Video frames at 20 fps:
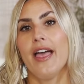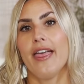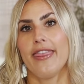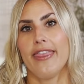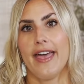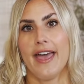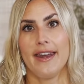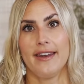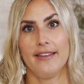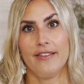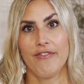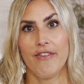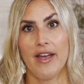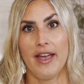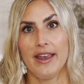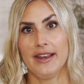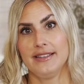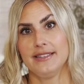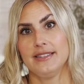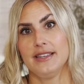that
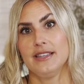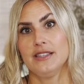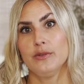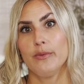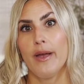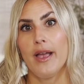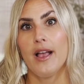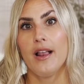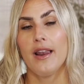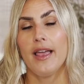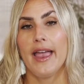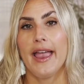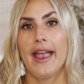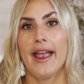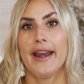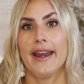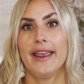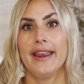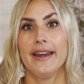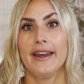advice as well,
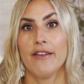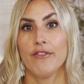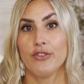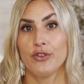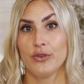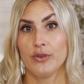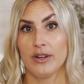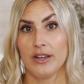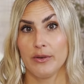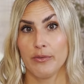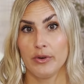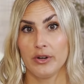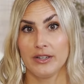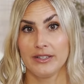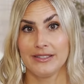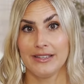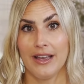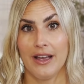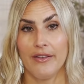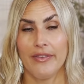and it never really
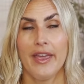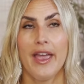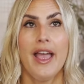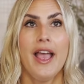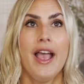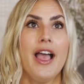works out.